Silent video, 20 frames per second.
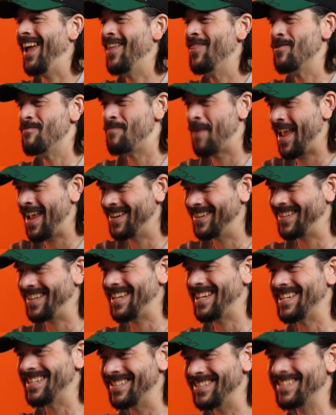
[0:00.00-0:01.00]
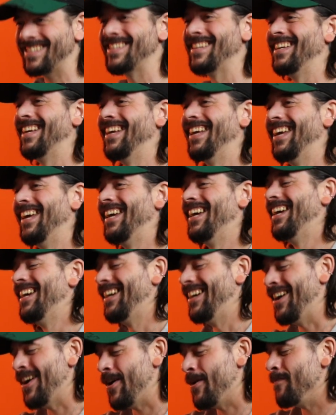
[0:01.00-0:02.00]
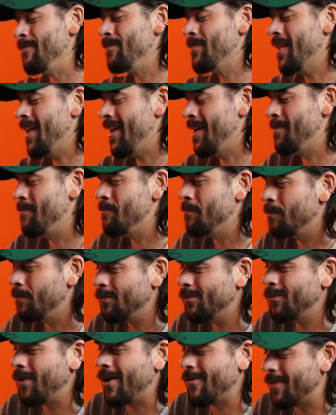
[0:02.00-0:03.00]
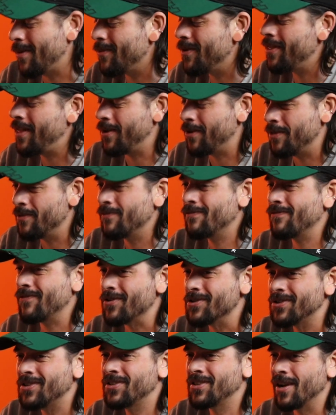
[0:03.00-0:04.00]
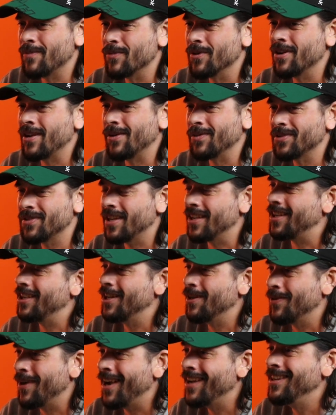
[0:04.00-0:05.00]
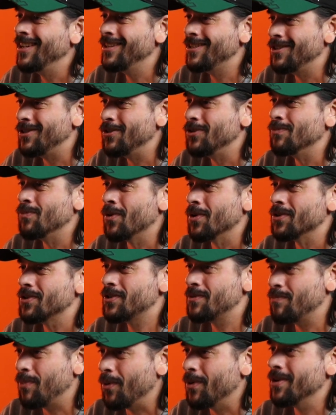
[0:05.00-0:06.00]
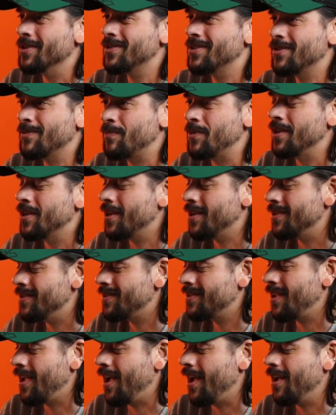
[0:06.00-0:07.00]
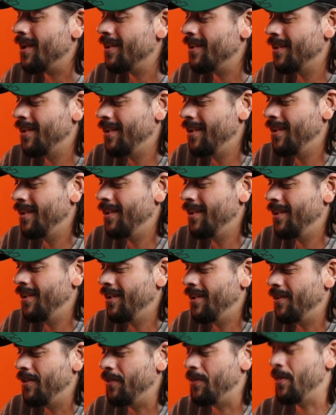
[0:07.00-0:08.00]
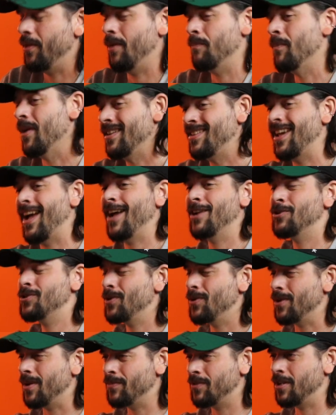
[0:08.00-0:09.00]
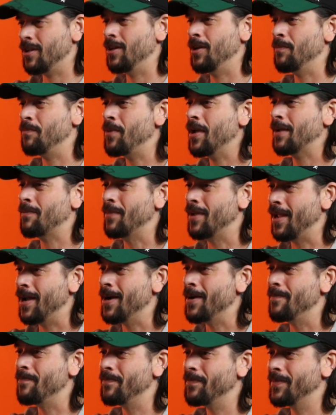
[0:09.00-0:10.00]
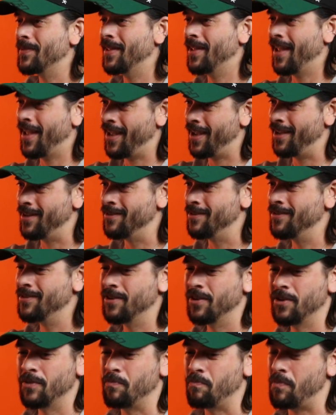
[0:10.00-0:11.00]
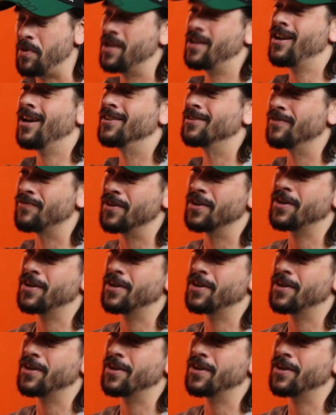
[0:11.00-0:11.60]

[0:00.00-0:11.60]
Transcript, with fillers: and, the band kids. Yeah. Um, and I remember the, the first summer, I was like, you know, I need to do more sports because uh, the, my dad showed up to pick me up. And because of